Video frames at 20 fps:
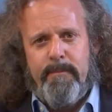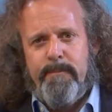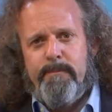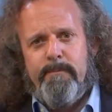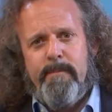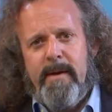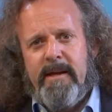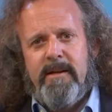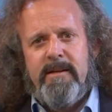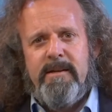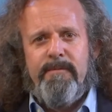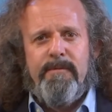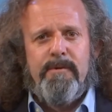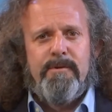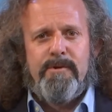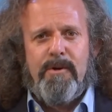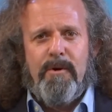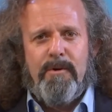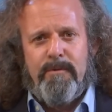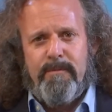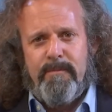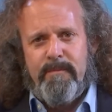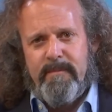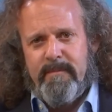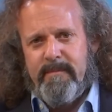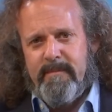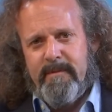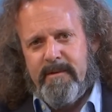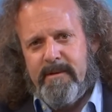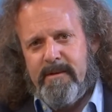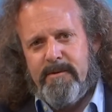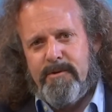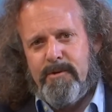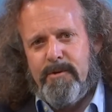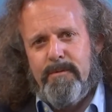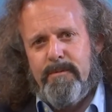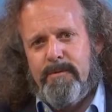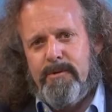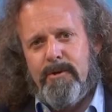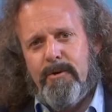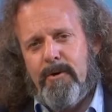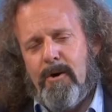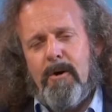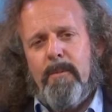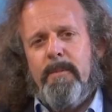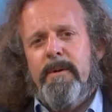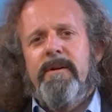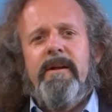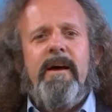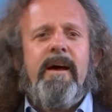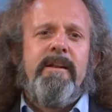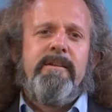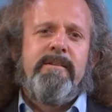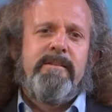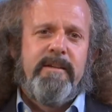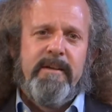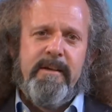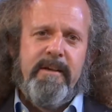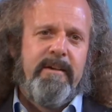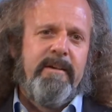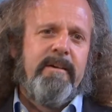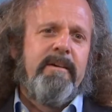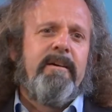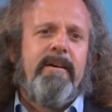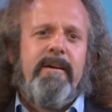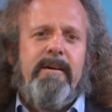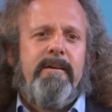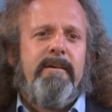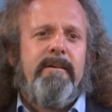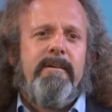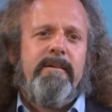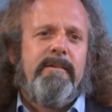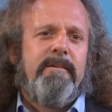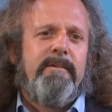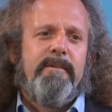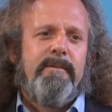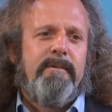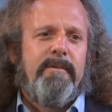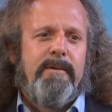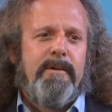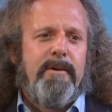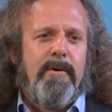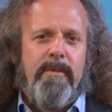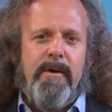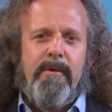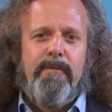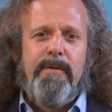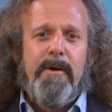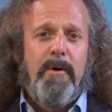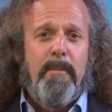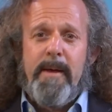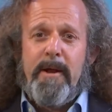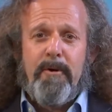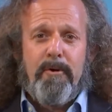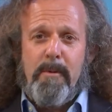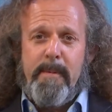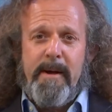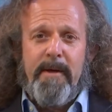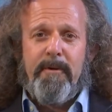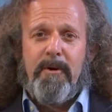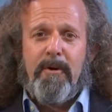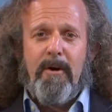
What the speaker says: make a difference to carbon, and they'll feel better about their